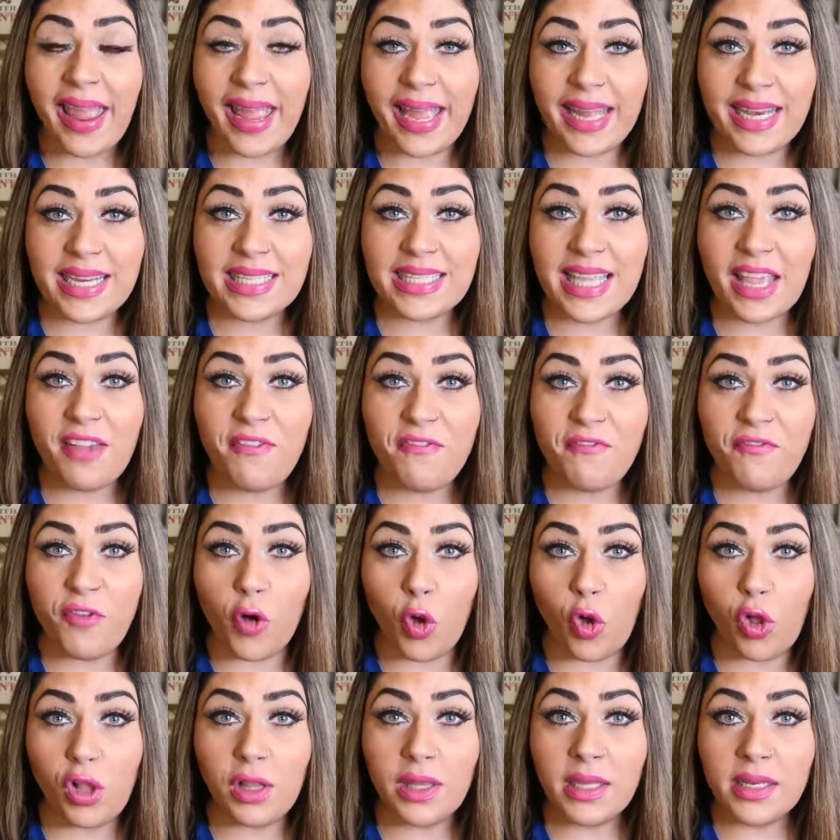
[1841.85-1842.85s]
It is a
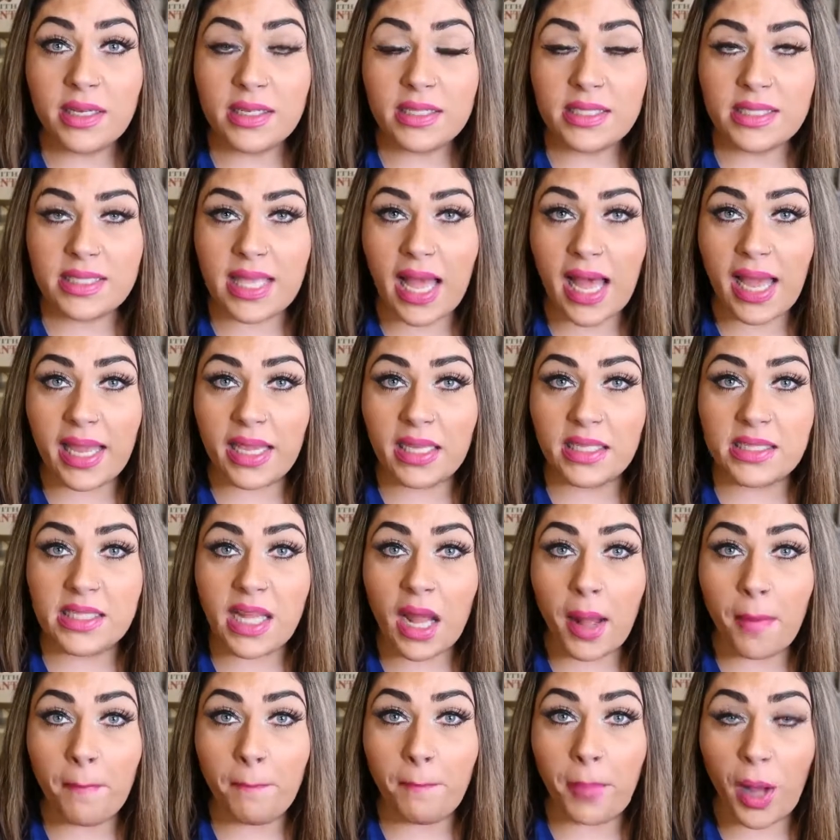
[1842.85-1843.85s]
full-size
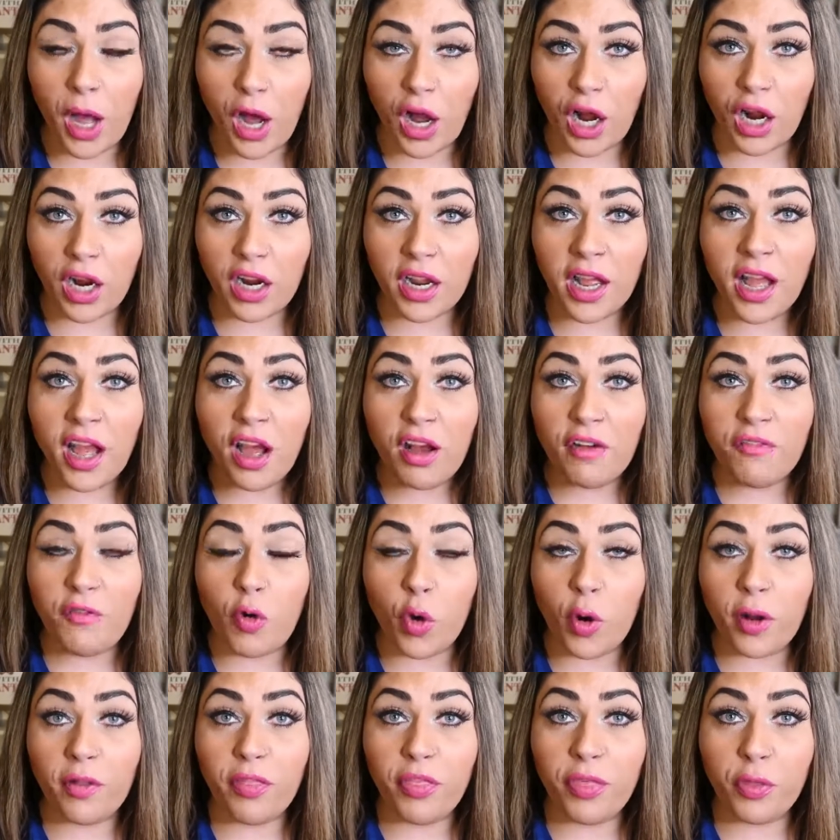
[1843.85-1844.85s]
bar
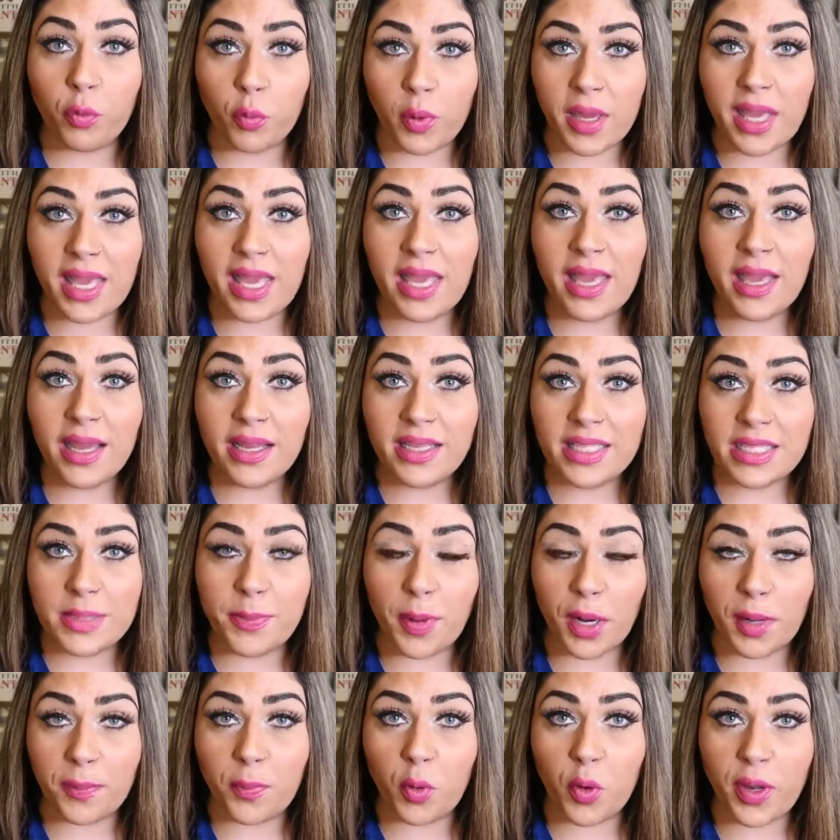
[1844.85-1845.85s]
for 3
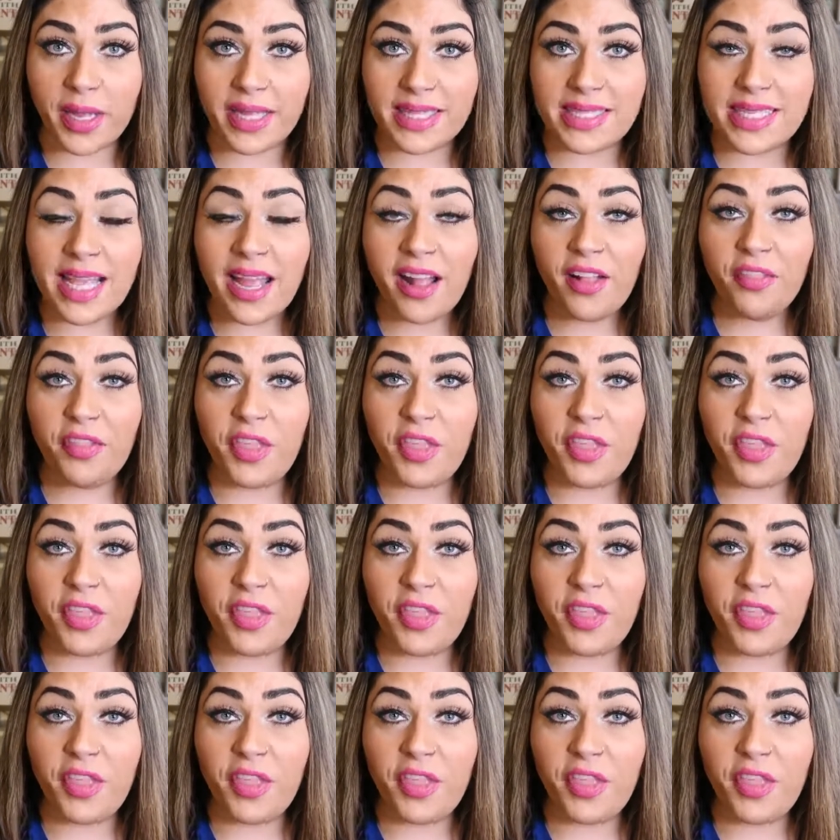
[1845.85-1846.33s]
smart points.